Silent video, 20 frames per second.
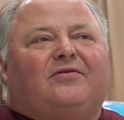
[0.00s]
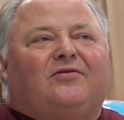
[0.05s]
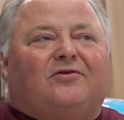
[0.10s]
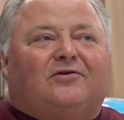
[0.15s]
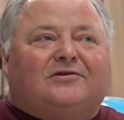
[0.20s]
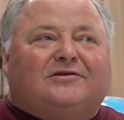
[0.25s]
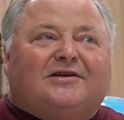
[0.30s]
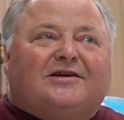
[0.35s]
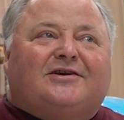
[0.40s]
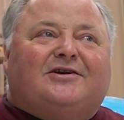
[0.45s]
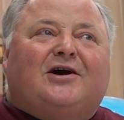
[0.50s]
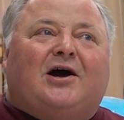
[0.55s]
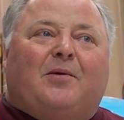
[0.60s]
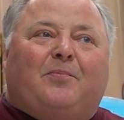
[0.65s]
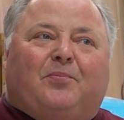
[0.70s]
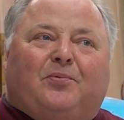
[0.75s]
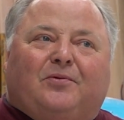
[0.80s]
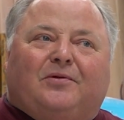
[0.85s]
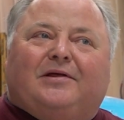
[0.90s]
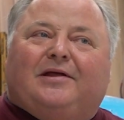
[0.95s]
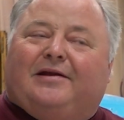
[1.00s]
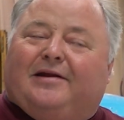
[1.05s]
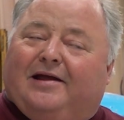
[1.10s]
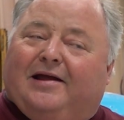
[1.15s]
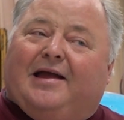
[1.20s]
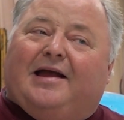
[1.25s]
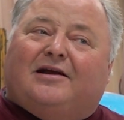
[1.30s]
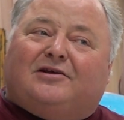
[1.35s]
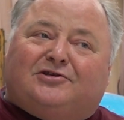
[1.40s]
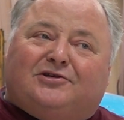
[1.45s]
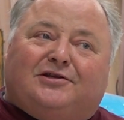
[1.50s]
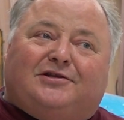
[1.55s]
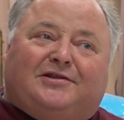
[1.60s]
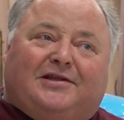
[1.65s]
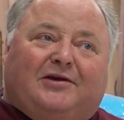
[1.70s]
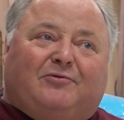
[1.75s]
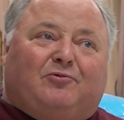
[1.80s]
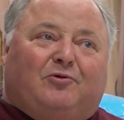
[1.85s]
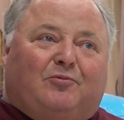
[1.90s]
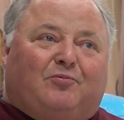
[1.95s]
there's a couple, and I actually
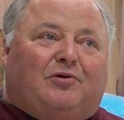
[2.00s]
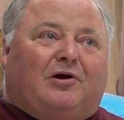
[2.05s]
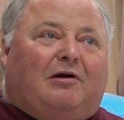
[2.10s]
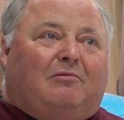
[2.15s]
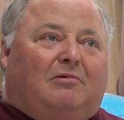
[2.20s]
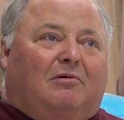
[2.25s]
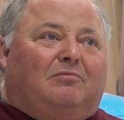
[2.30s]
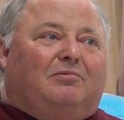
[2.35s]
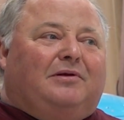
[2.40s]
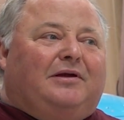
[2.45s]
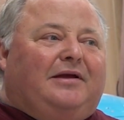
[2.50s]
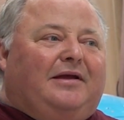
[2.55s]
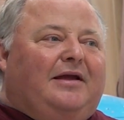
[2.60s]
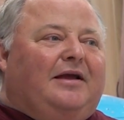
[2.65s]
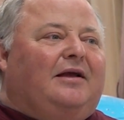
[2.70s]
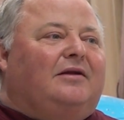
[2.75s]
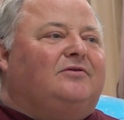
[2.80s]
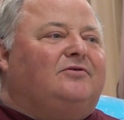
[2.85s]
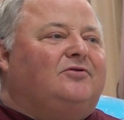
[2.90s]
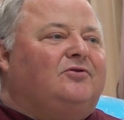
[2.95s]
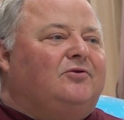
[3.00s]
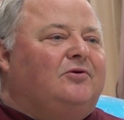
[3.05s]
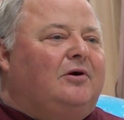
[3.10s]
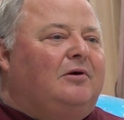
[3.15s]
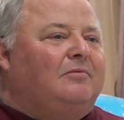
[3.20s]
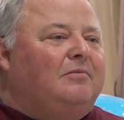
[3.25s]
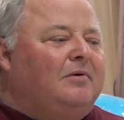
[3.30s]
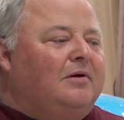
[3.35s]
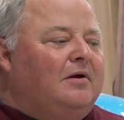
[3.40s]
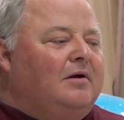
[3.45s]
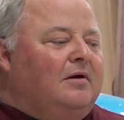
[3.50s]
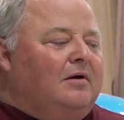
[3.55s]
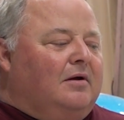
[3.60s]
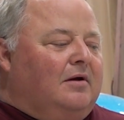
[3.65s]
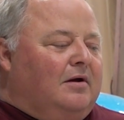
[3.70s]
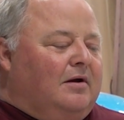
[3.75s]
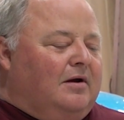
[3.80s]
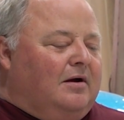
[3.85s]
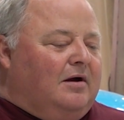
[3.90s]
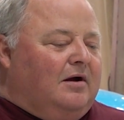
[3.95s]
think we'll probably get to them.
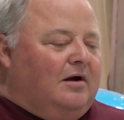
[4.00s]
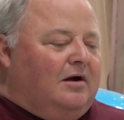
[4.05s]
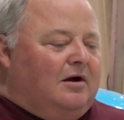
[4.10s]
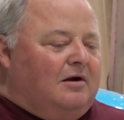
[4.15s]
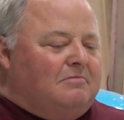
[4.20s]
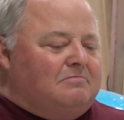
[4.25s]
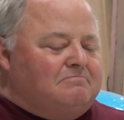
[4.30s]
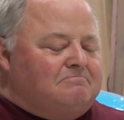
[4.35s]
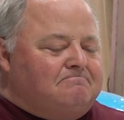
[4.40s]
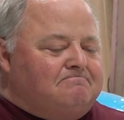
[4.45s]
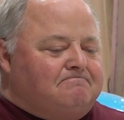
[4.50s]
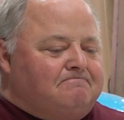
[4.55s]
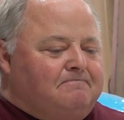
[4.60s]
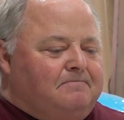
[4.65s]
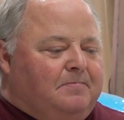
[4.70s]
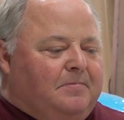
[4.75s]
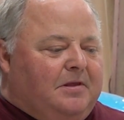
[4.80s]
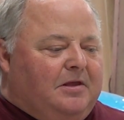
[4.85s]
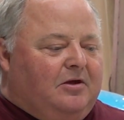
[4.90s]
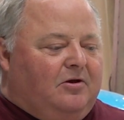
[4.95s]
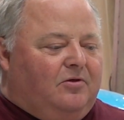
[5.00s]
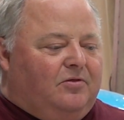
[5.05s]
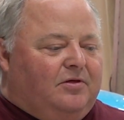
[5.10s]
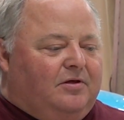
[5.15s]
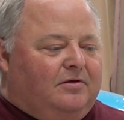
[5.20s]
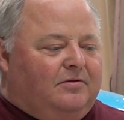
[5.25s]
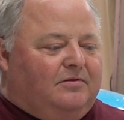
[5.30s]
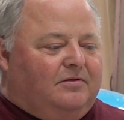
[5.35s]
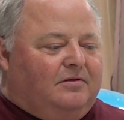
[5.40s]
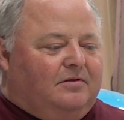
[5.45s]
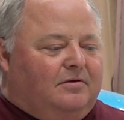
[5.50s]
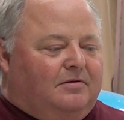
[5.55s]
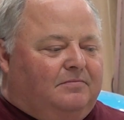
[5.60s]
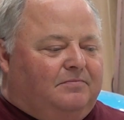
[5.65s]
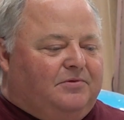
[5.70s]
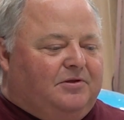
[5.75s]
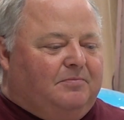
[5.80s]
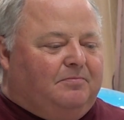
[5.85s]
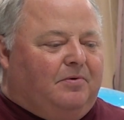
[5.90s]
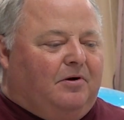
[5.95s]
You know,
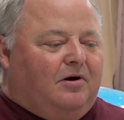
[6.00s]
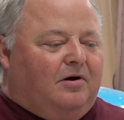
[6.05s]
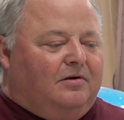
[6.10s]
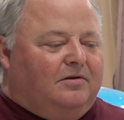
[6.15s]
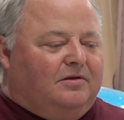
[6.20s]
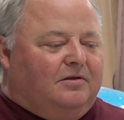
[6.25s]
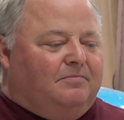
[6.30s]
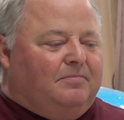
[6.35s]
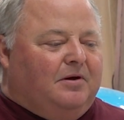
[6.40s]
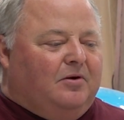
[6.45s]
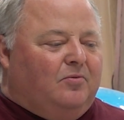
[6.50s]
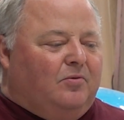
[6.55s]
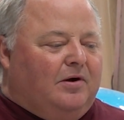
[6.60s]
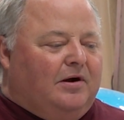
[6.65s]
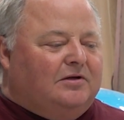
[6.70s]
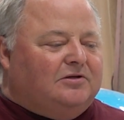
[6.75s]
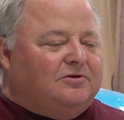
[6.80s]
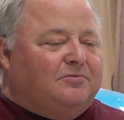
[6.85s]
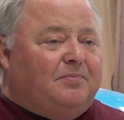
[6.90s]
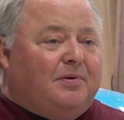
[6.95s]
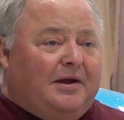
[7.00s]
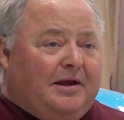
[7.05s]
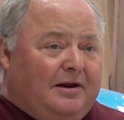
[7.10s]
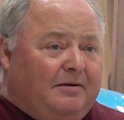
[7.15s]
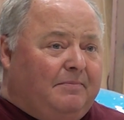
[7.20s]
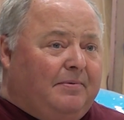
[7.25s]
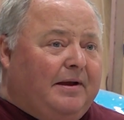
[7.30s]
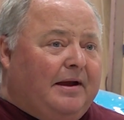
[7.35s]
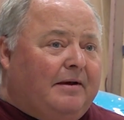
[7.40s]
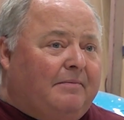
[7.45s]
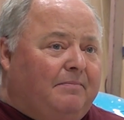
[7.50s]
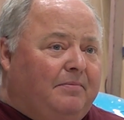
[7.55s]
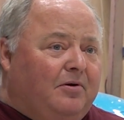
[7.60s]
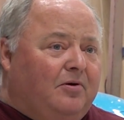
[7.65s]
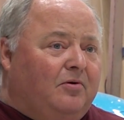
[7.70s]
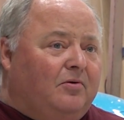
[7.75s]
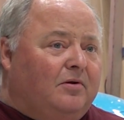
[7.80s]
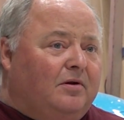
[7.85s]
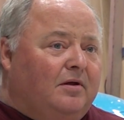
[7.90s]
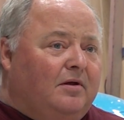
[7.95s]
the Budweiser pay and pack
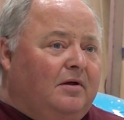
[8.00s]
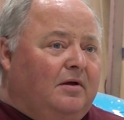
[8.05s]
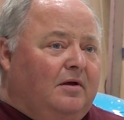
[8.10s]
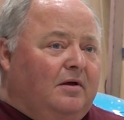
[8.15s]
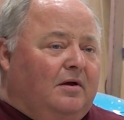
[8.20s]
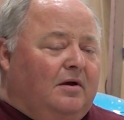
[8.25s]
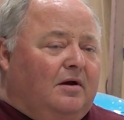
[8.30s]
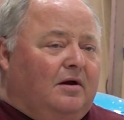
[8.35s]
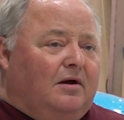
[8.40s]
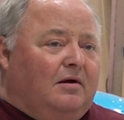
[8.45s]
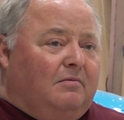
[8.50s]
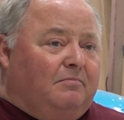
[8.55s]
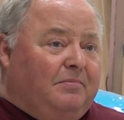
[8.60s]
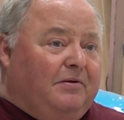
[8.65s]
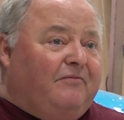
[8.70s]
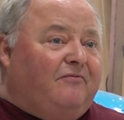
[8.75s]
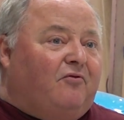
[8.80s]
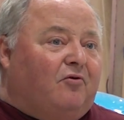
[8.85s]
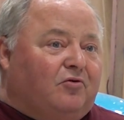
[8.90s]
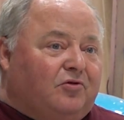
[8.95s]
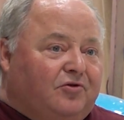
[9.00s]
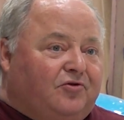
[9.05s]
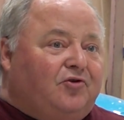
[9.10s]
boat before the